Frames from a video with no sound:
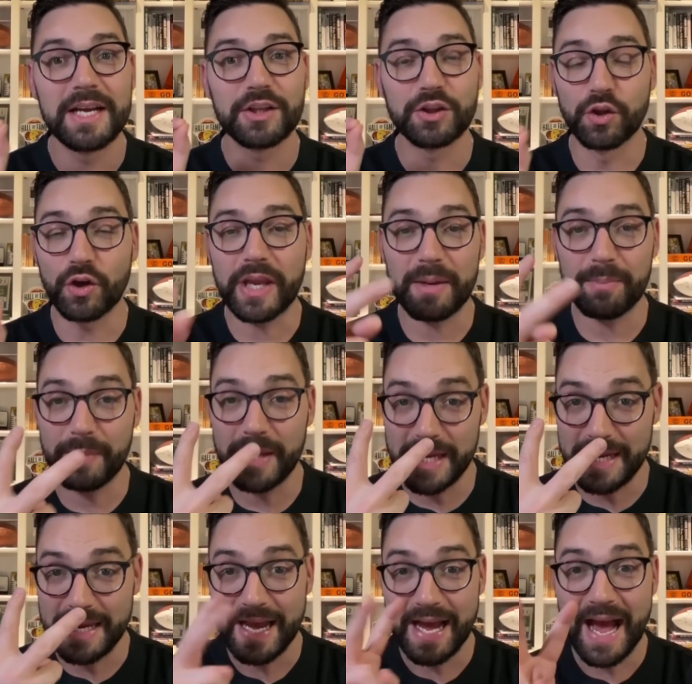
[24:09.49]
Look at
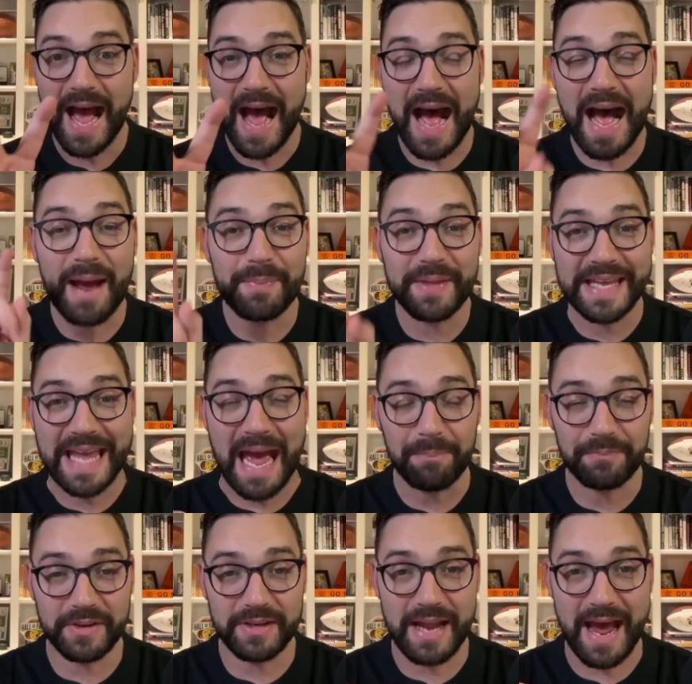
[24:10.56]
me. I'm the
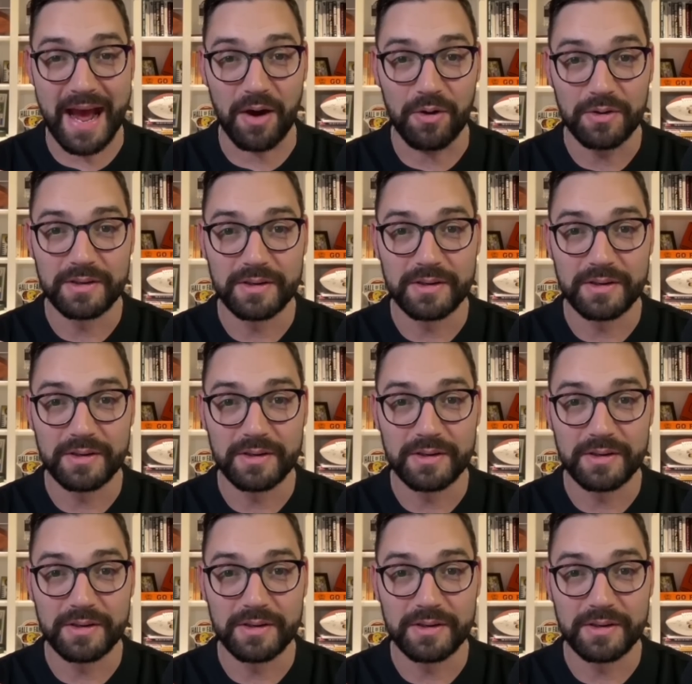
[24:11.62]
captain now.